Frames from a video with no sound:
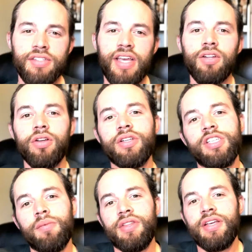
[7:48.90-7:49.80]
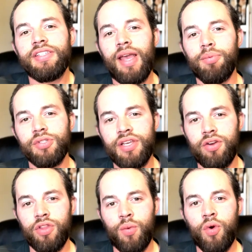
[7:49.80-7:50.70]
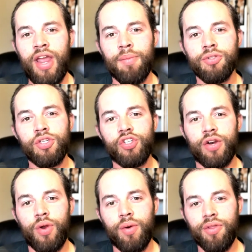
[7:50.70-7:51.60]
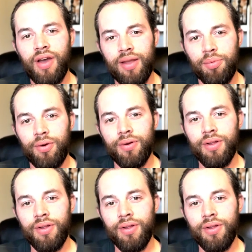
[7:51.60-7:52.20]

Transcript: Take a look at some of the examples here that we're able to generate with Haiper.